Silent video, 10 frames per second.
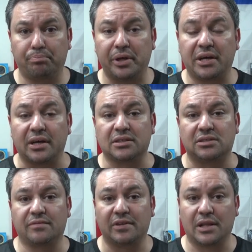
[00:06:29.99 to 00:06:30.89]
because
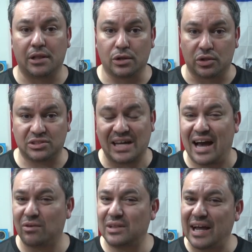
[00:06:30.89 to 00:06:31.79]
of the looks. I
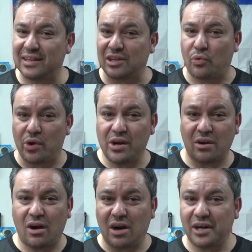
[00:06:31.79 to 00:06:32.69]
don't like the rear
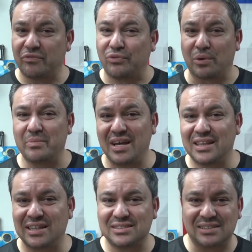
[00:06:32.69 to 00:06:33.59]
arc. For me,
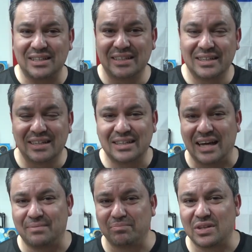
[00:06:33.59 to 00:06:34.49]
that's
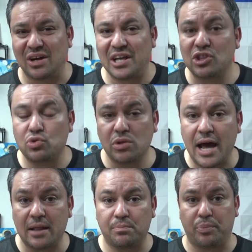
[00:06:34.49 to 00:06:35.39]
I'm not into
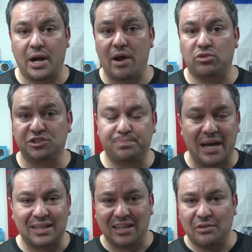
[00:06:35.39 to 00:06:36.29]
that, but I
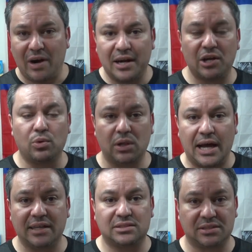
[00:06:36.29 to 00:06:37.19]
respect anybody who
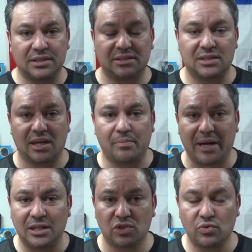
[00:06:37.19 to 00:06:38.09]
likes these uh,
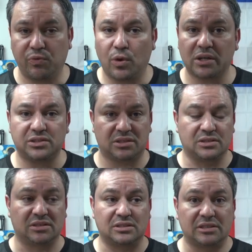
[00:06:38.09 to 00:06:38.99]
Manitou forks
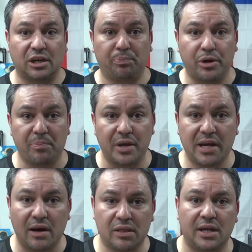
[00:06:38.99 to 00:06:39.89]
because they're pretty big
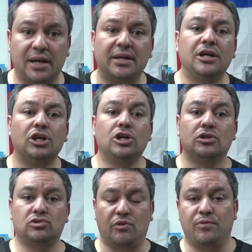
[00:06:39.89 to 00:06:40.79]
out there.
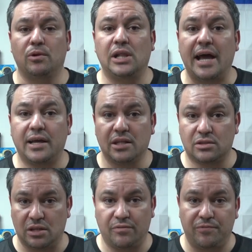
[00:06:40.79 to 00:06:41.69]
So if you like it,
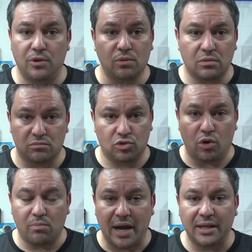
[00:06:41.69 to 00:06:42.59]
if you
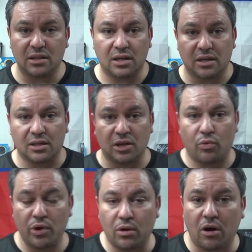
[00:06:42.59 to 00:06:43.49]
don't mind the, the
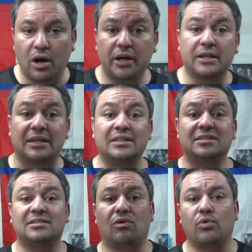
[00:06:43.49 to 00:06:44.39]
rear arc, this
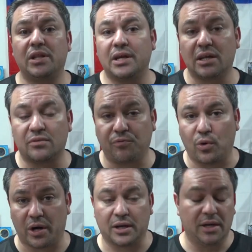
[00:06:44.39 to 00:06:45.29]
is a really good
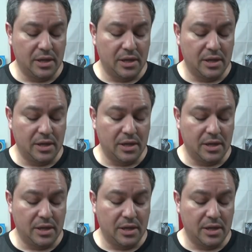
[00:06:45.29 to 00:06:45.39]
fork.